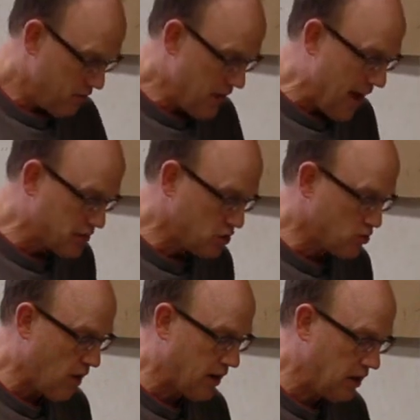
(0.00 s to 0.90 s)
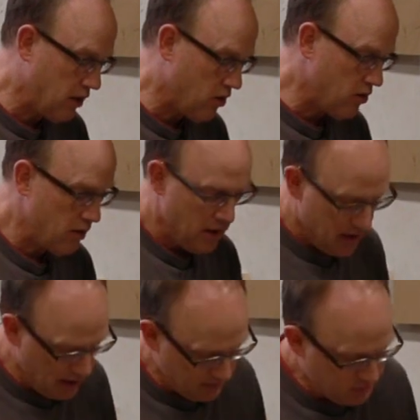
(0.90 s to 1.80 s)
The action's right here.
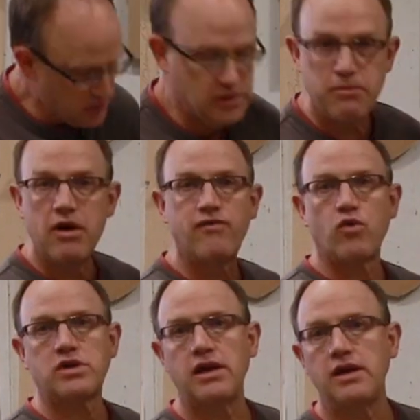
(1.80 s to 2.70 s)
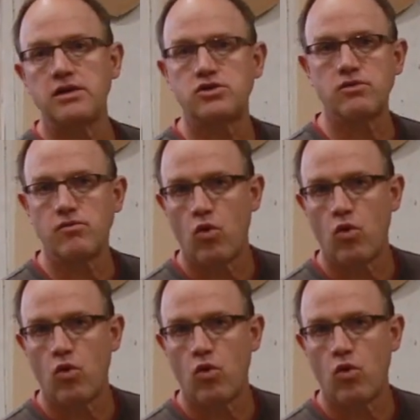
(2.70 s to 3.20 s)
This could be a 14-inch